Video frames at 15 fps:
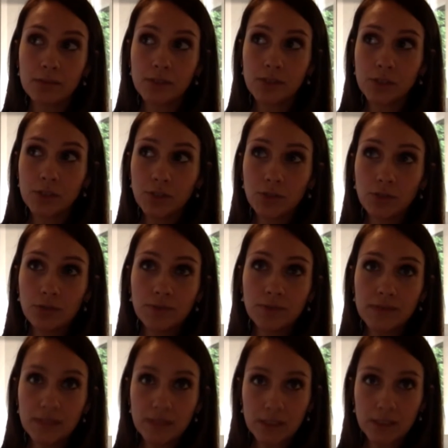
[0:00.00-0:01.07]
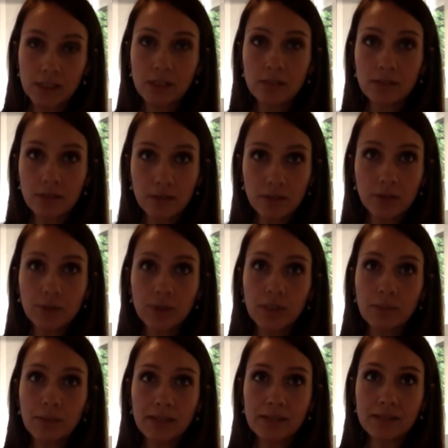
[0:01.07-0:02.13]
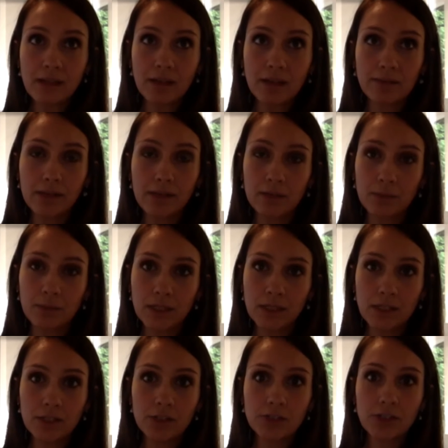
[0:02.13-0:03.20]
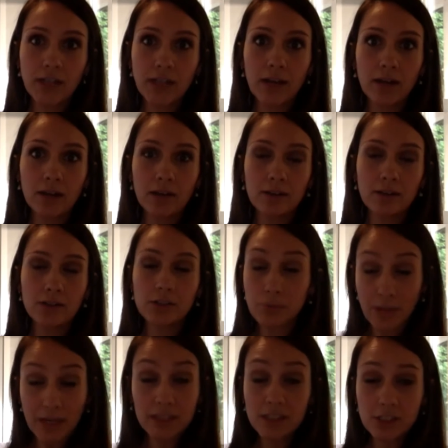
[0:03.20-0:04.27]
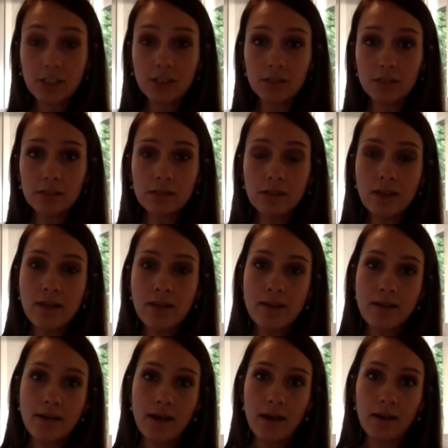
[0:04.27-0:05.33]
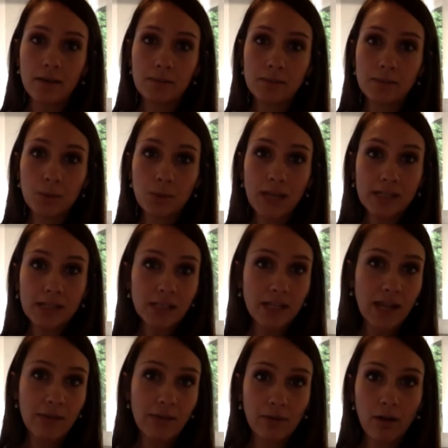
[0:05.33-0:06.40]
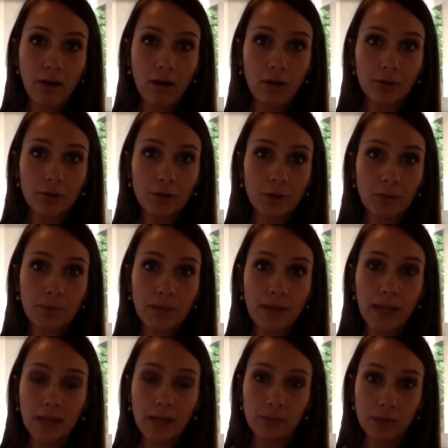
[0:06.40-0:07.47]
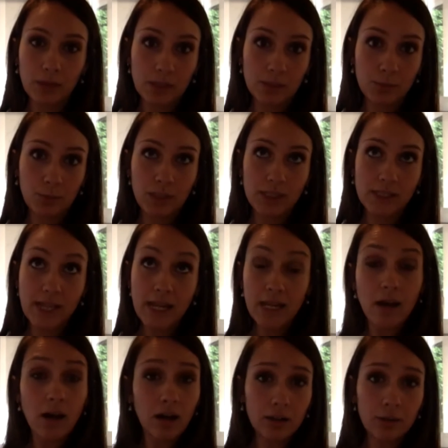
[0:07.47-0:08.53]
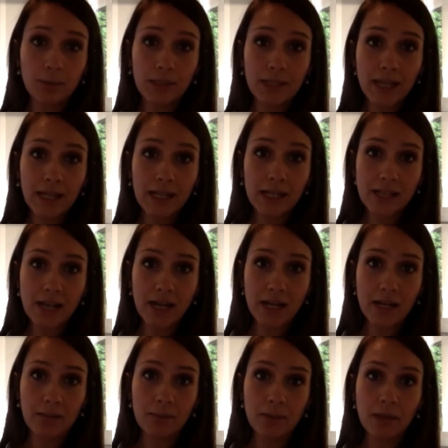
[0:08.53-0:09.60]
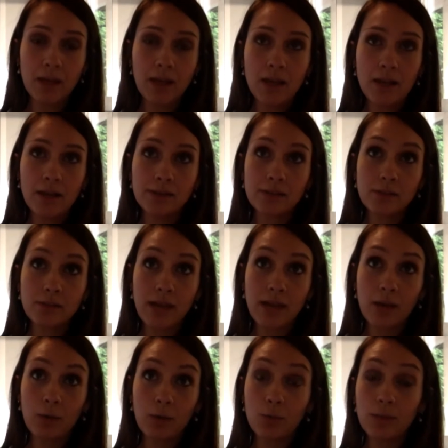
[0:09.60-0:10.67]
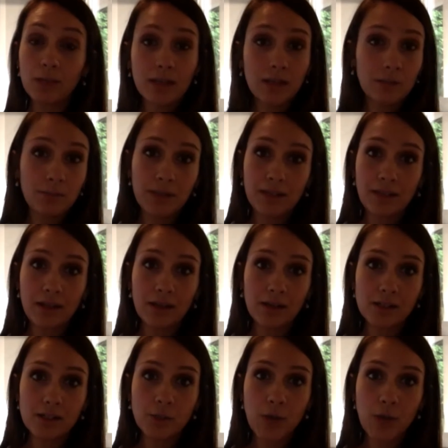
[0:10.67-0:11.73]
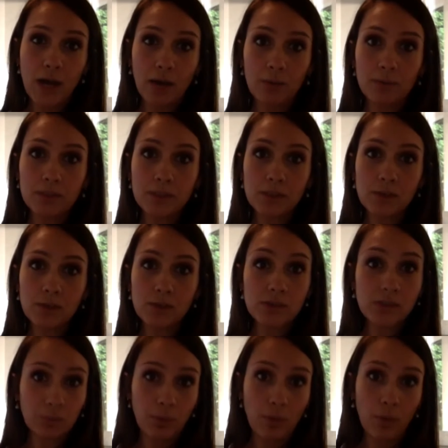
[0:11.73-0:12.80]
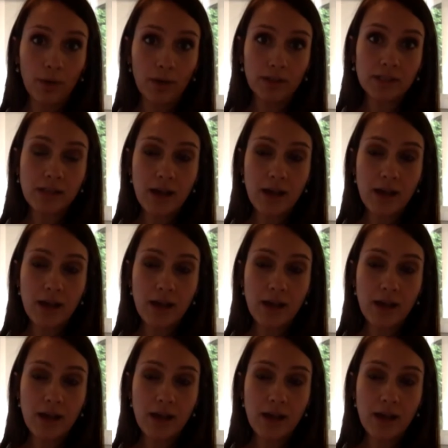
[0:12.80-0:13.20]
2 physicians, including myself and one of the nurse practitioners. So we actually have a call group, and we take call a week at a time so that we could be there to help to support